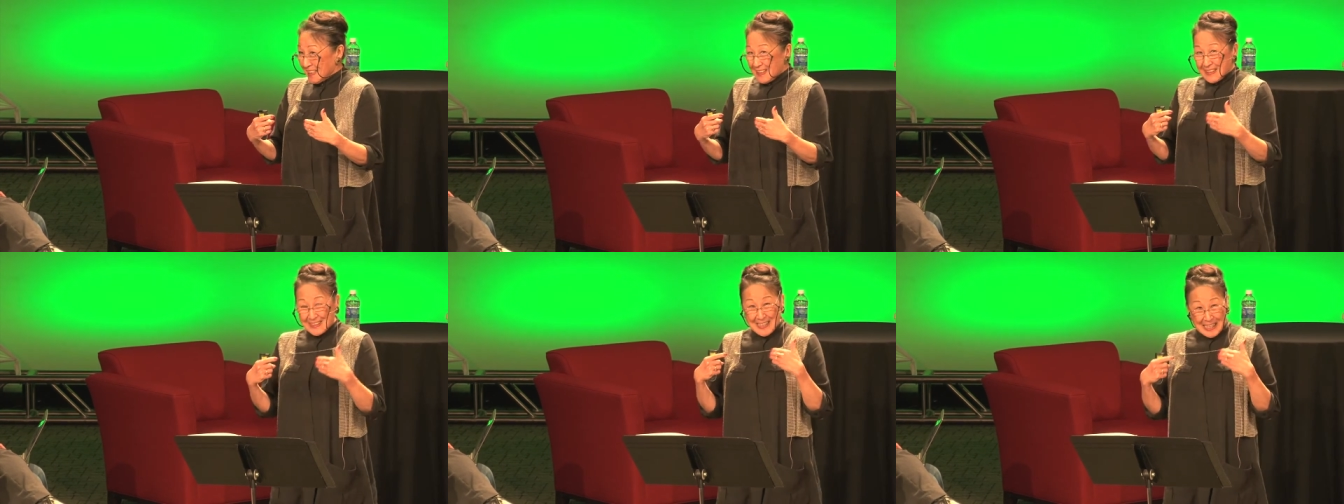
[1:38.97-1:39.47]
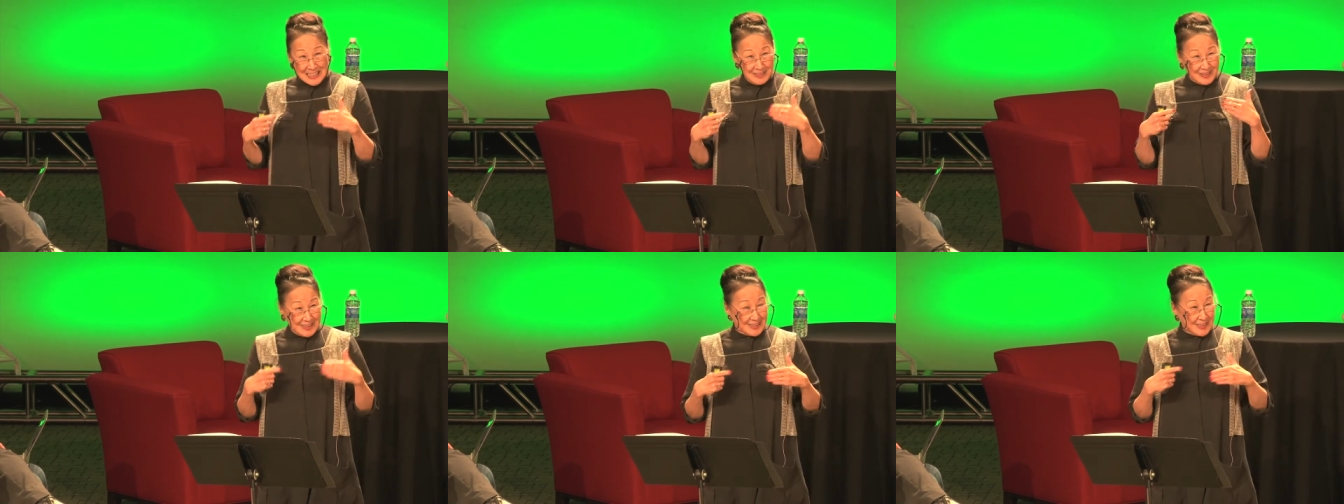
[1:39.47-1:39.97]
The second
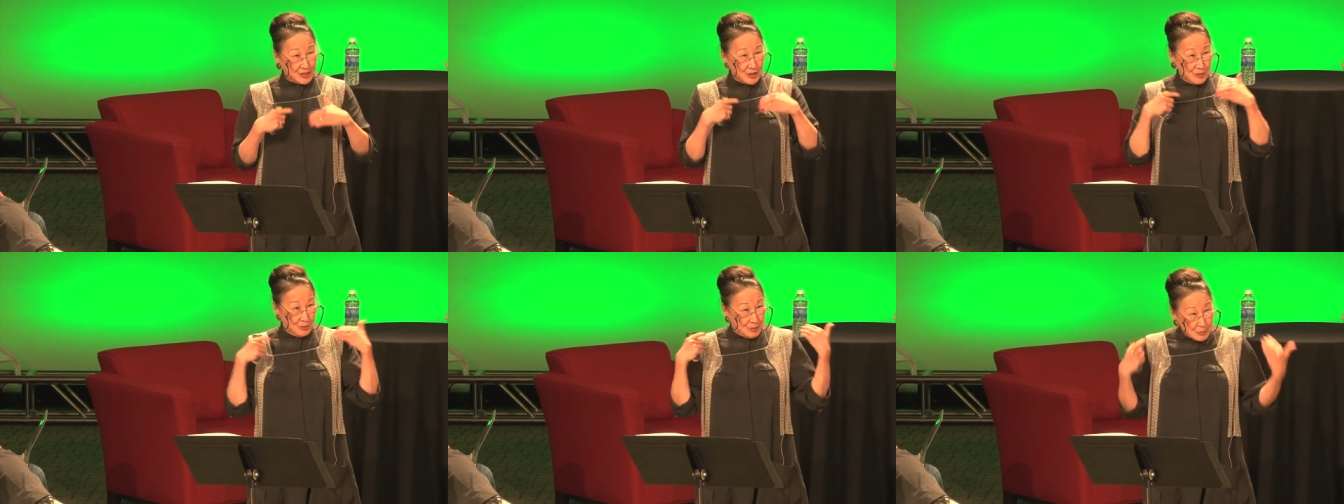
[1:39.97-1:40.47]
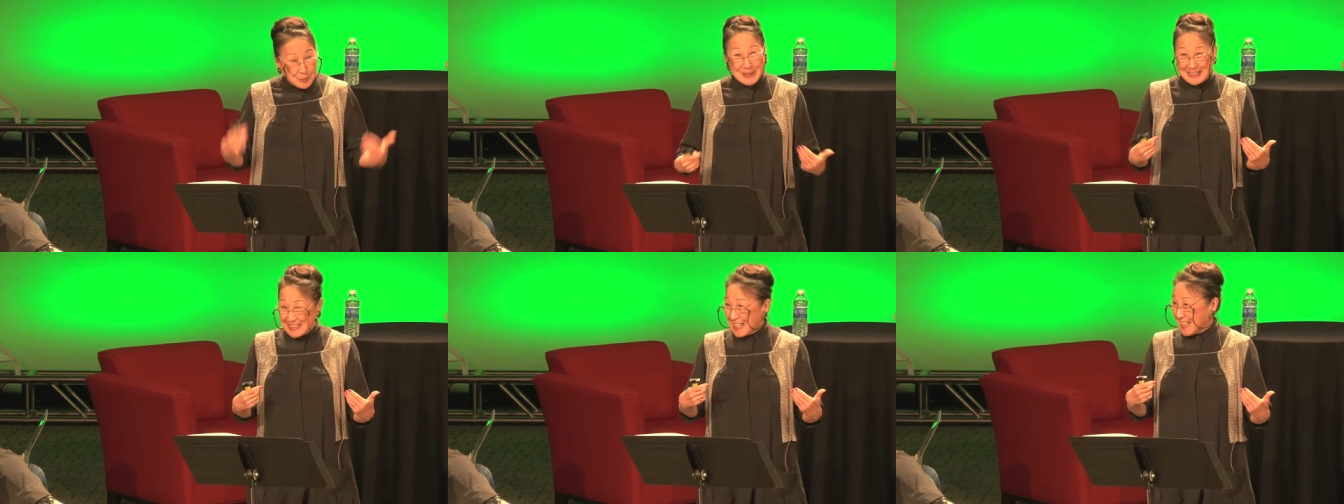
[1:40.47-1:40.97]
thing that you
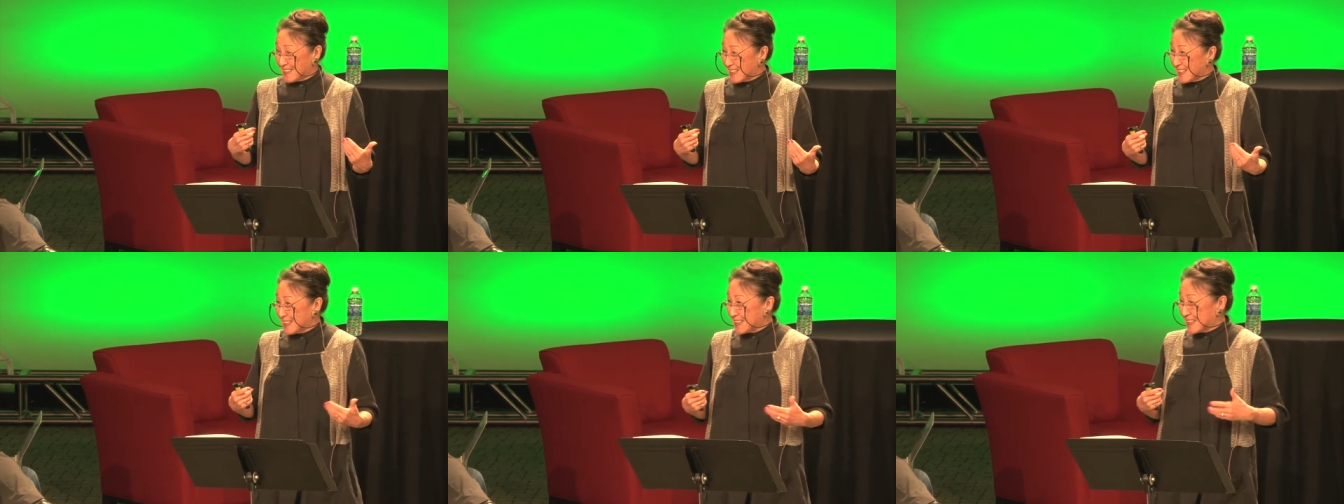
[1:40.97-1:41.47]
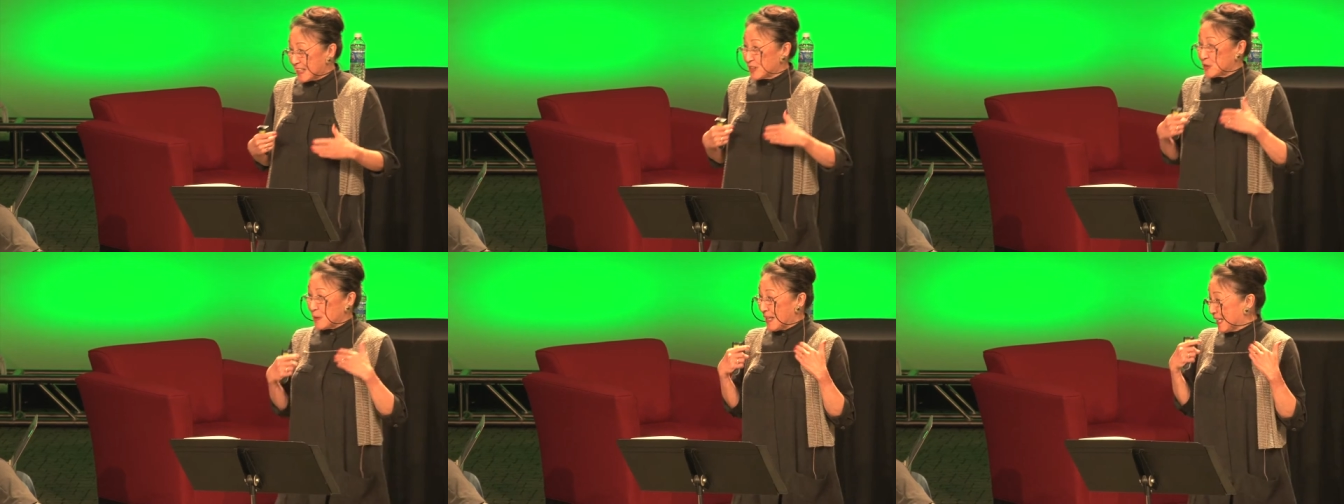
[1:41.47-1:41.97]
pretend is that you
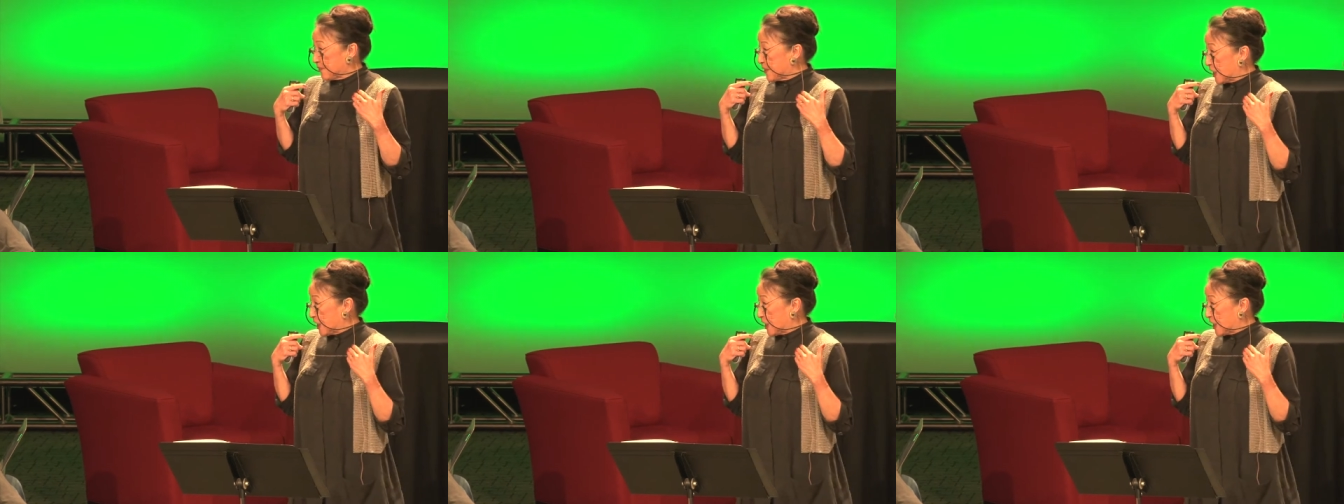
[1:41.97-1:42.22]
have the